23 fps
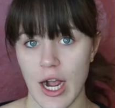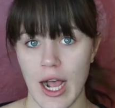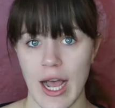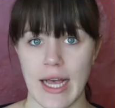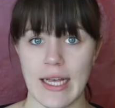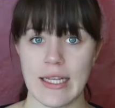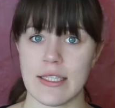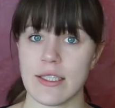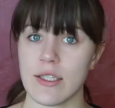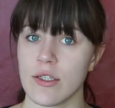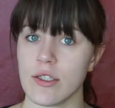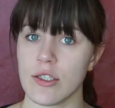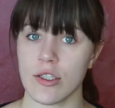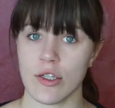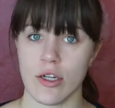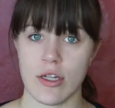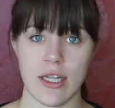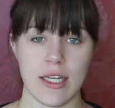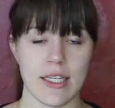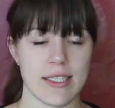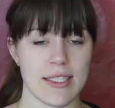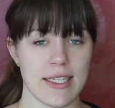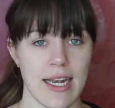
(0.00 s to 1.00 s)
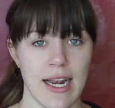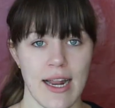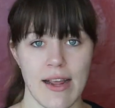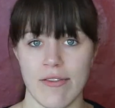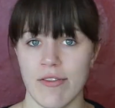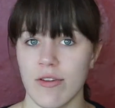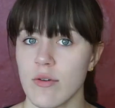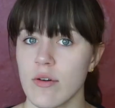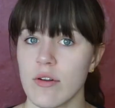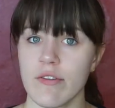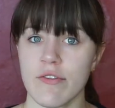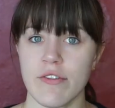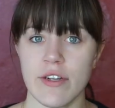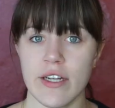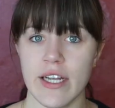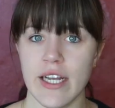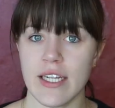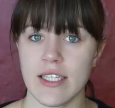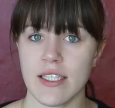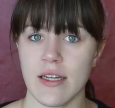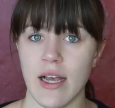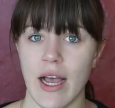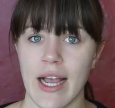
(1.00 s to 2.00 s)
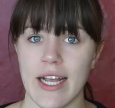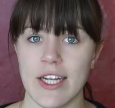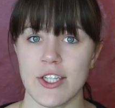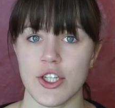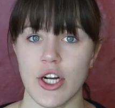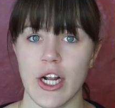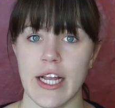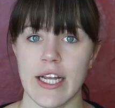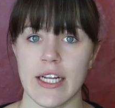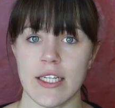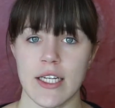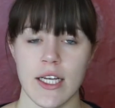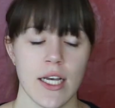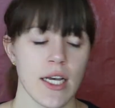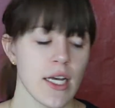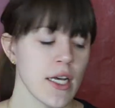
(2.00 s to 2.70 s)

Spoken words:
eyes, those are things that everyone forget to hydrate.